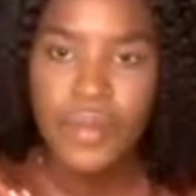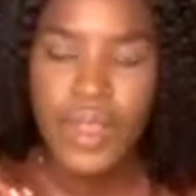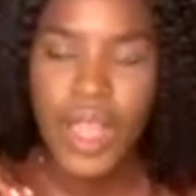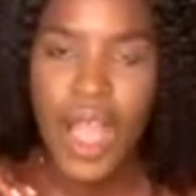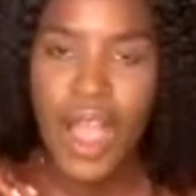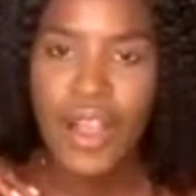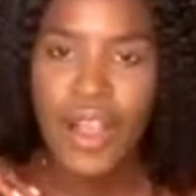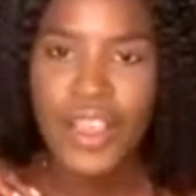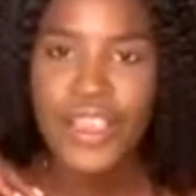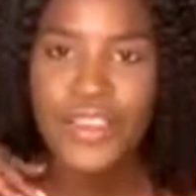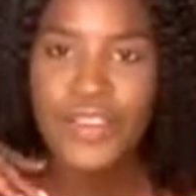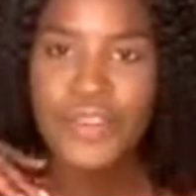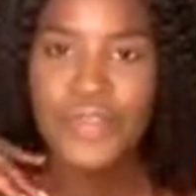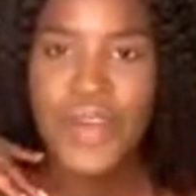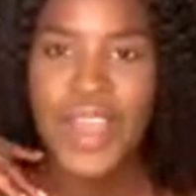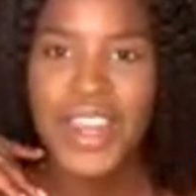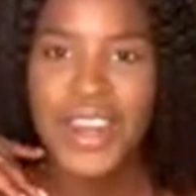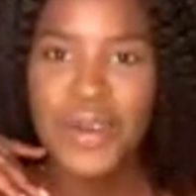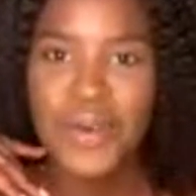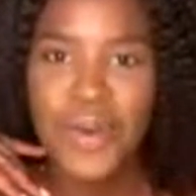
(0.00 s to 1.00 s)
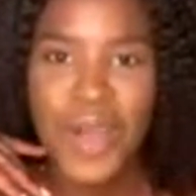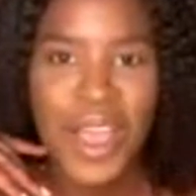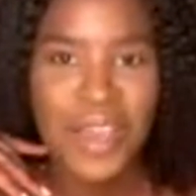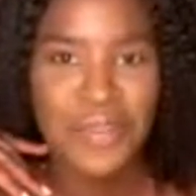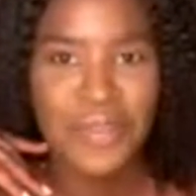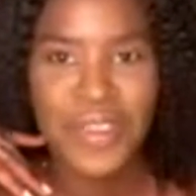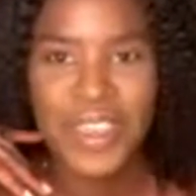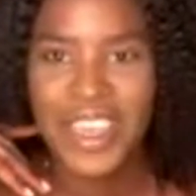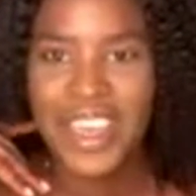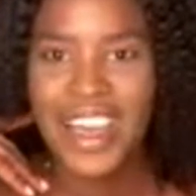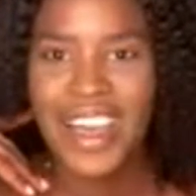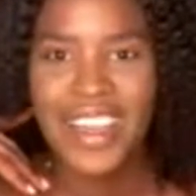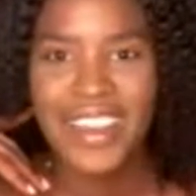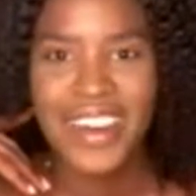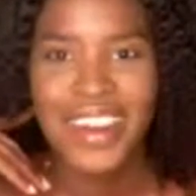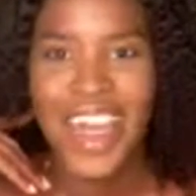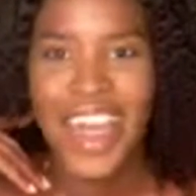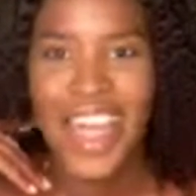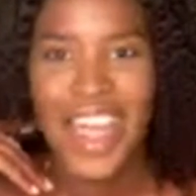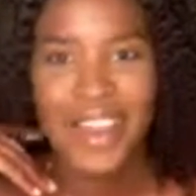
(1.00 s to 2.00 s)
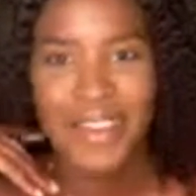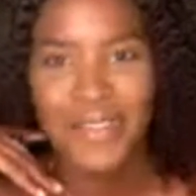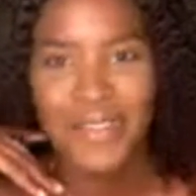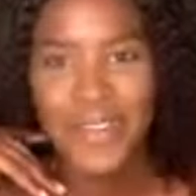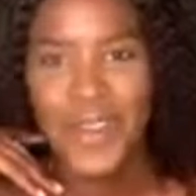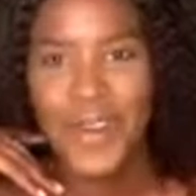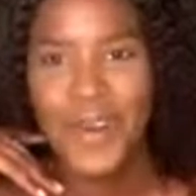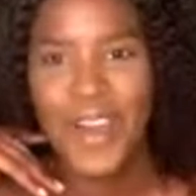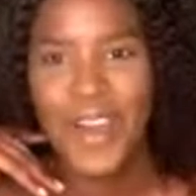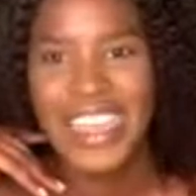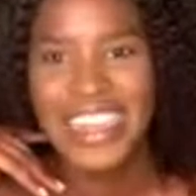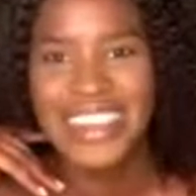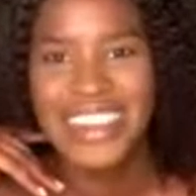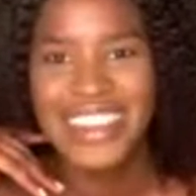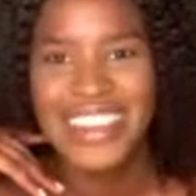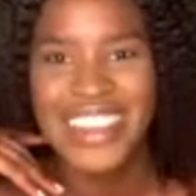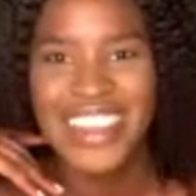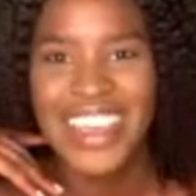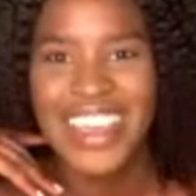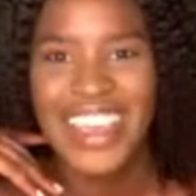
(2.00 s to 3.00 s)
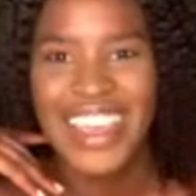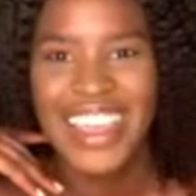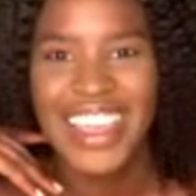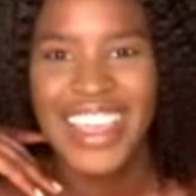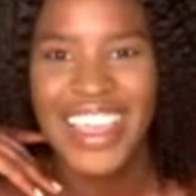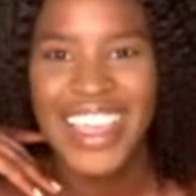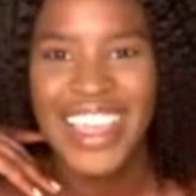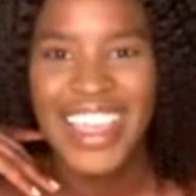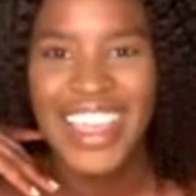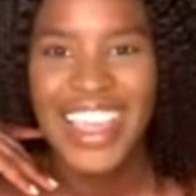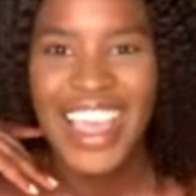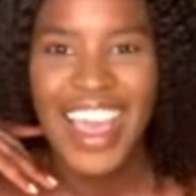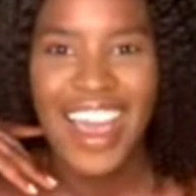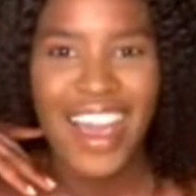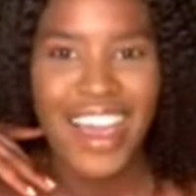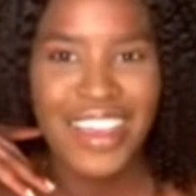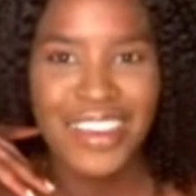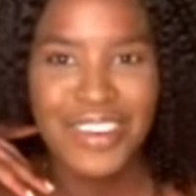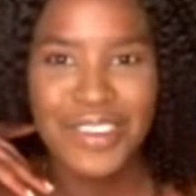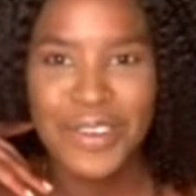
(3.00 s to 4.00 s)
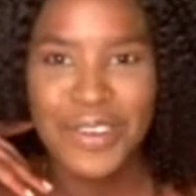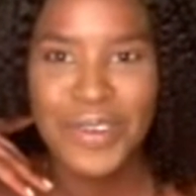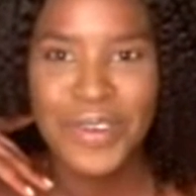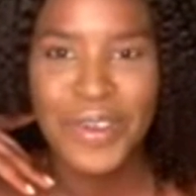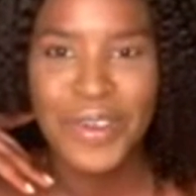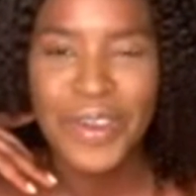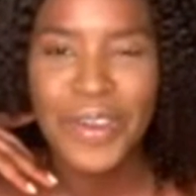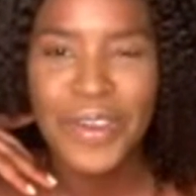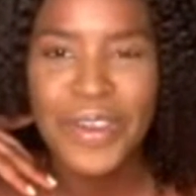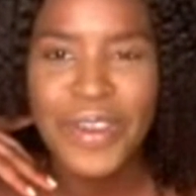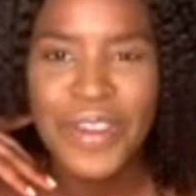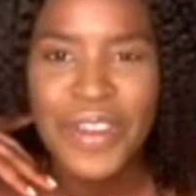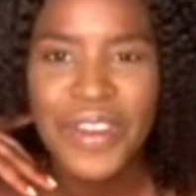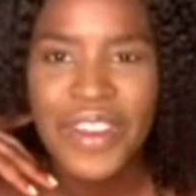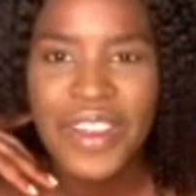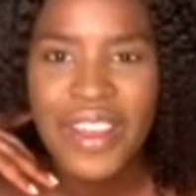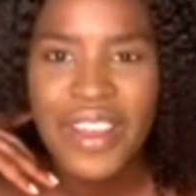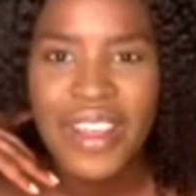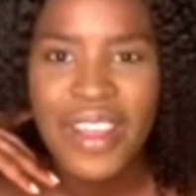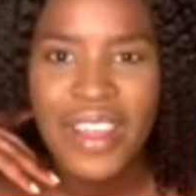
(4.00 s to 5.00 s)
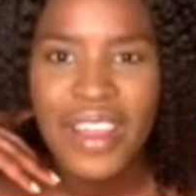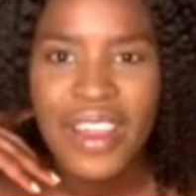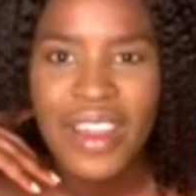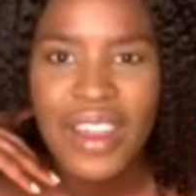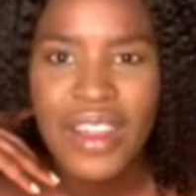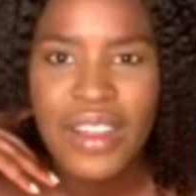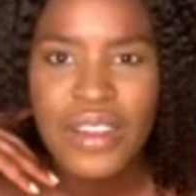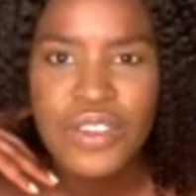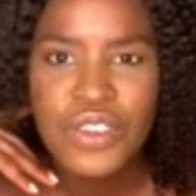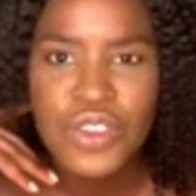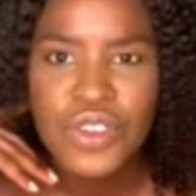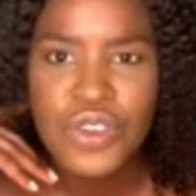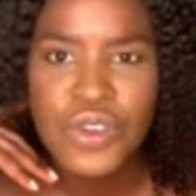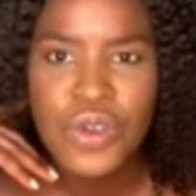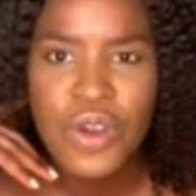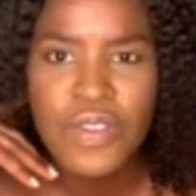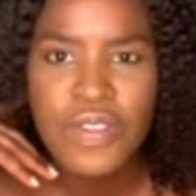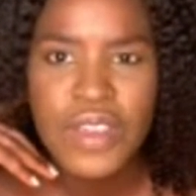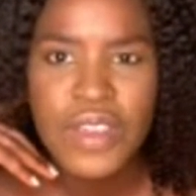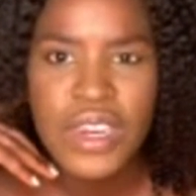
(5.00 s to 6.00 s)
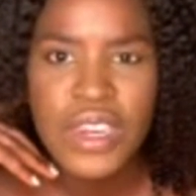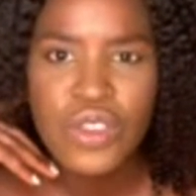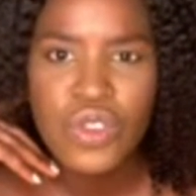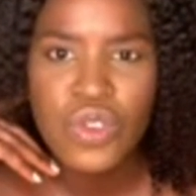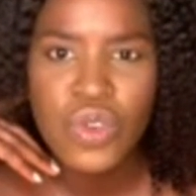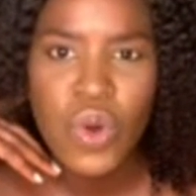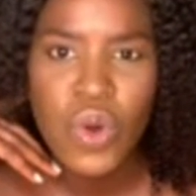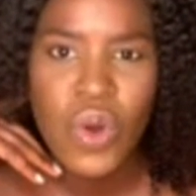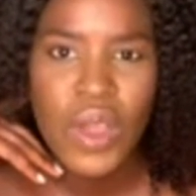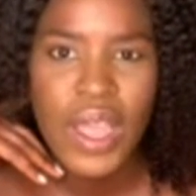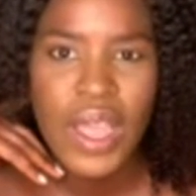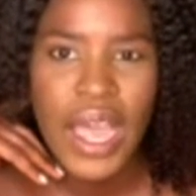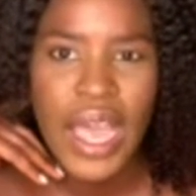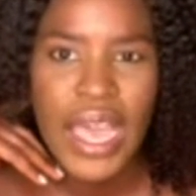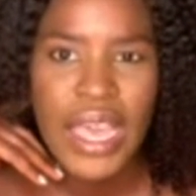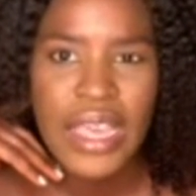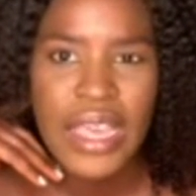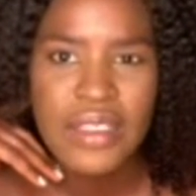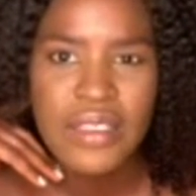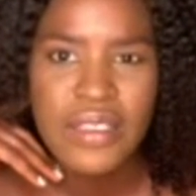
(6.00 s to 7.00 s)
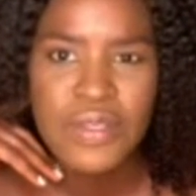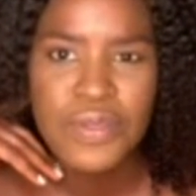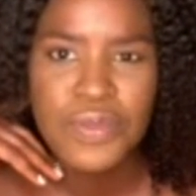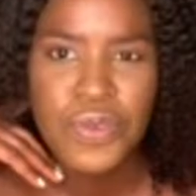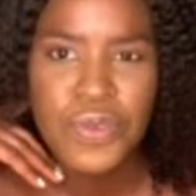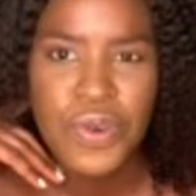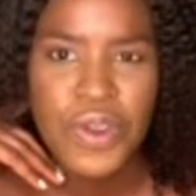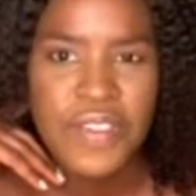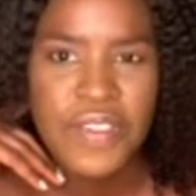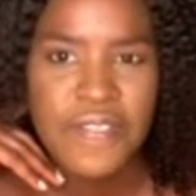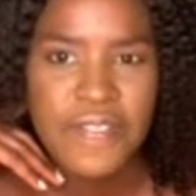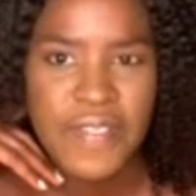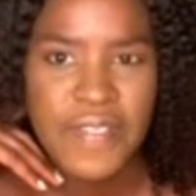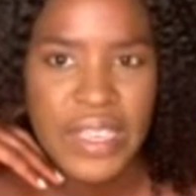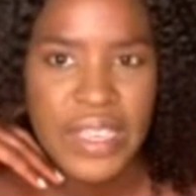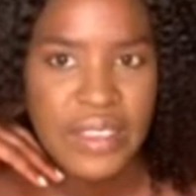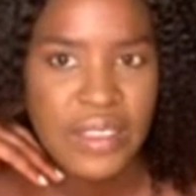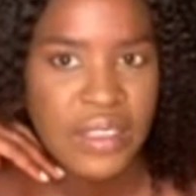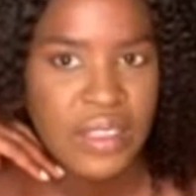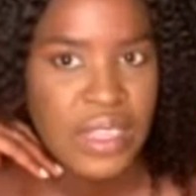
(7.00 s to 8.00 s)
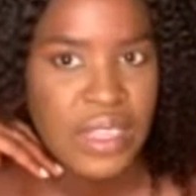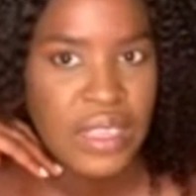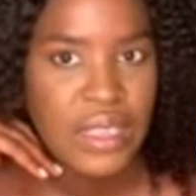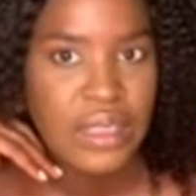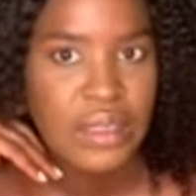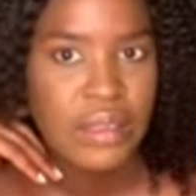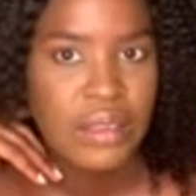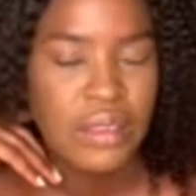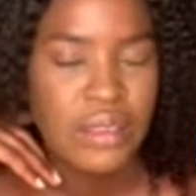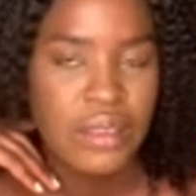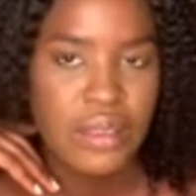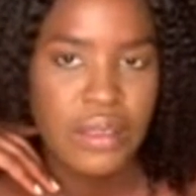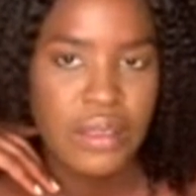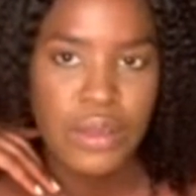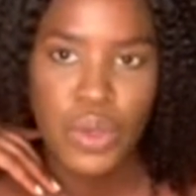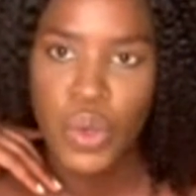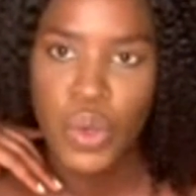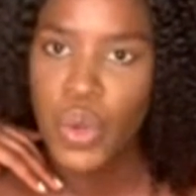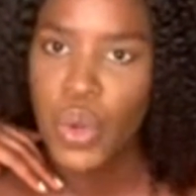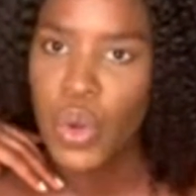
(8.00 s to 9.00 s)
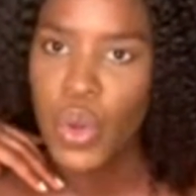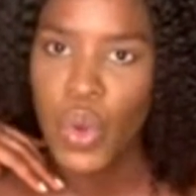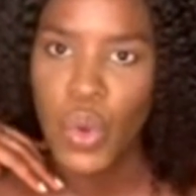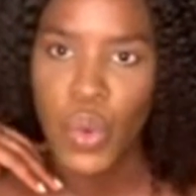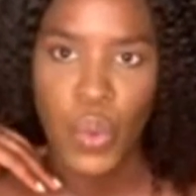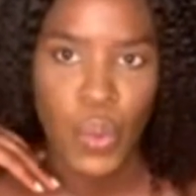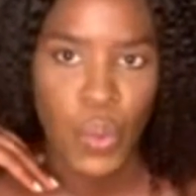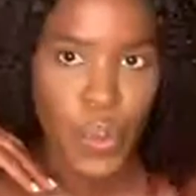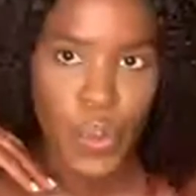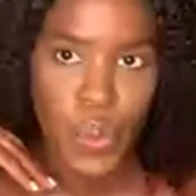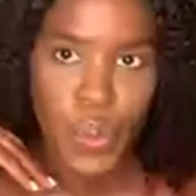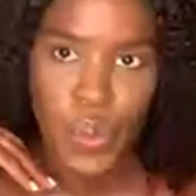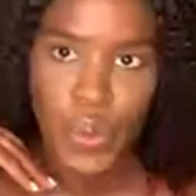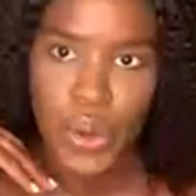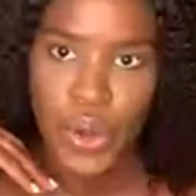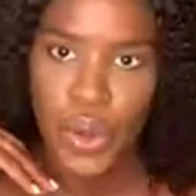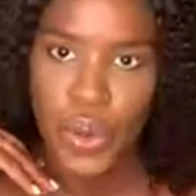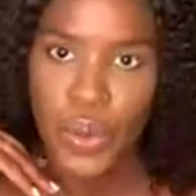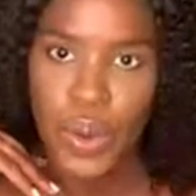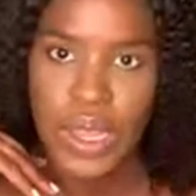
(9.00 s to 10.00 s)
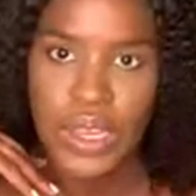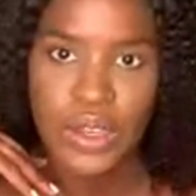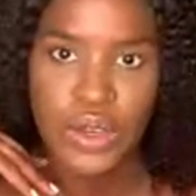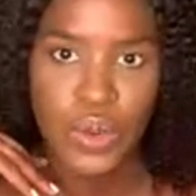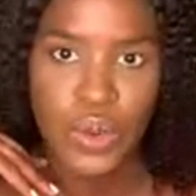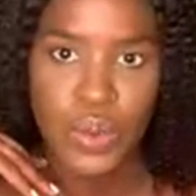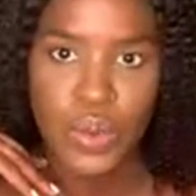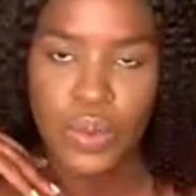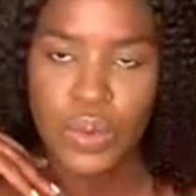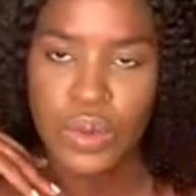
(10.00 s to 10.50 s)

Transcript: How can you find a wife in Ghana? I have no idea. I don't know. Do you know of any tour guides for investors? No, I don't.